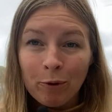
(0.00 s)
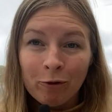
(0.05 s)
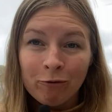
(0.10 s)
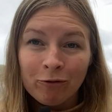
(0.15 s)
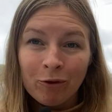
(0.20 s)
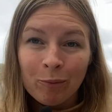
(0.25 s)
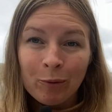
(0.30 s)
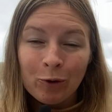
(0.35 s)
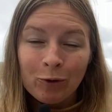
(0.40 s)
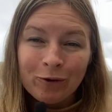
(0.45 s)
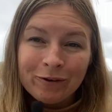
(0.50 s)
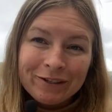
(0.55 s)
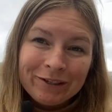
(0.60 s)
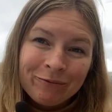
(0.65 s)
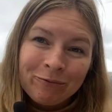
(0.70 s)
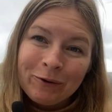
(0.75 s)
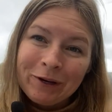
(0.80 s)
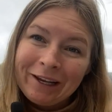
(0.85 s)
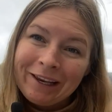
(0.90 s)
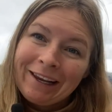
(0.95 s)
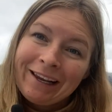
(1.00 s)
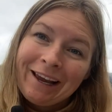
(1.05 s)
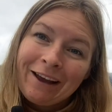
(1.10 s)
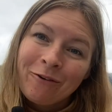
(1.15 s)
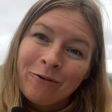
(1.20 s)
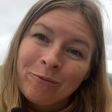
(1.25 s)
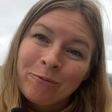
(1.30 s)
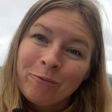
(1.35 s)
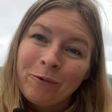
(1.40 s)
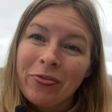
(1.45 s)
it off the board and we're going to get
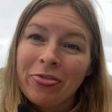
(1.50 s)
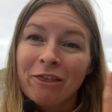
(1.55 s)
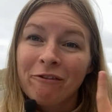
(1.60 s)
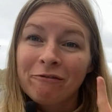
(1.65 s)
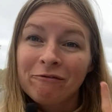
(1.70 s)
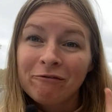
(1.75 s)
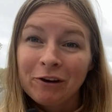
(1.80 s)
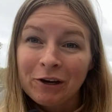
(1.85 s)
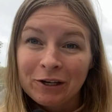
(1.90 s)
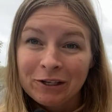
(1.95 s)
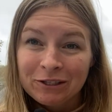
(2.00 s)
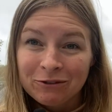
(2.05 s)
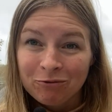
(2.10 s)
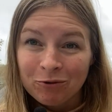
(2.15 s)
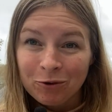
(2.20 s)
on with the first